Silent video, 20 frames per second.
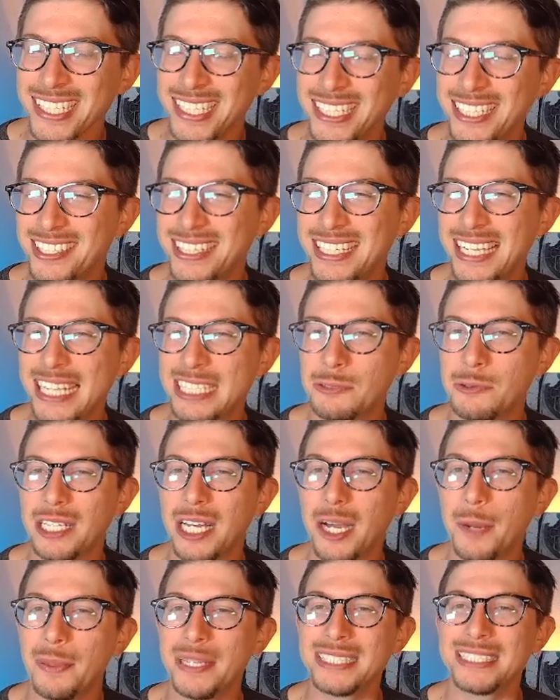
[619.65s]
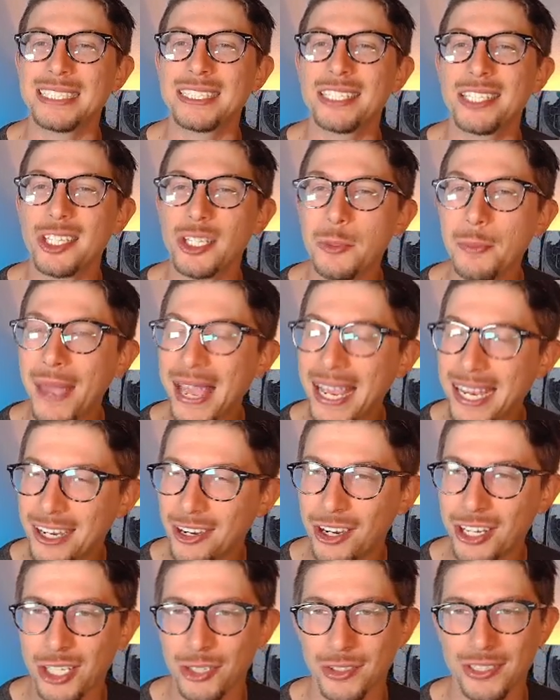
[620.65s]
Into the next one, up against another
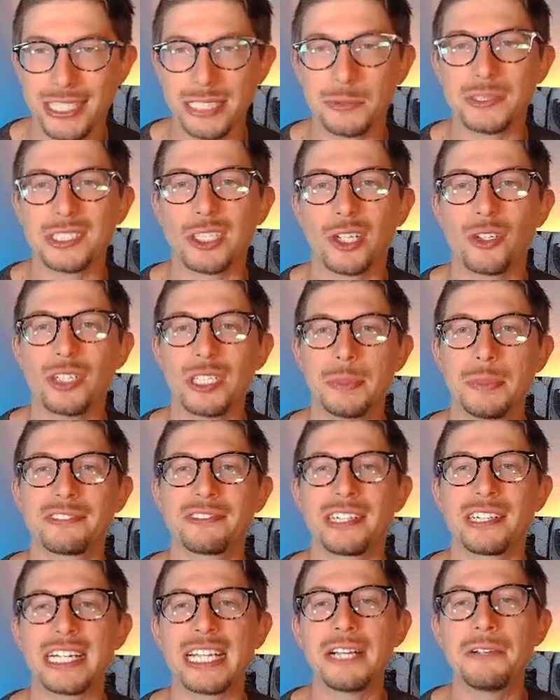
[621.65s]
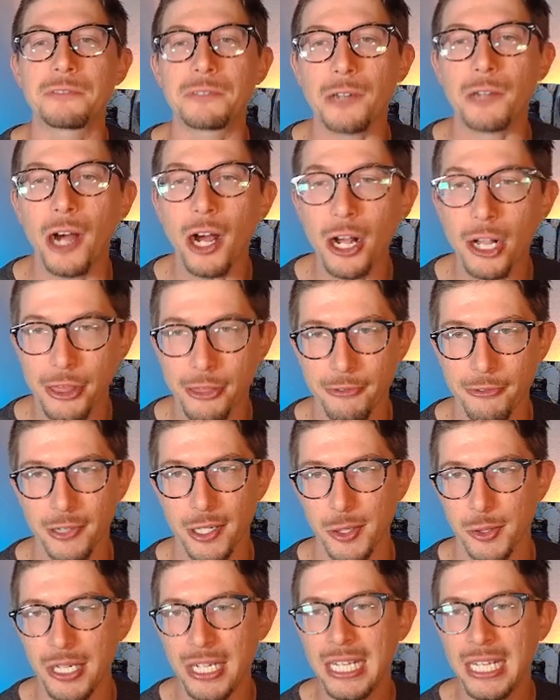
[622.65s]
Magcargo. This one's going to be running Rock Throw.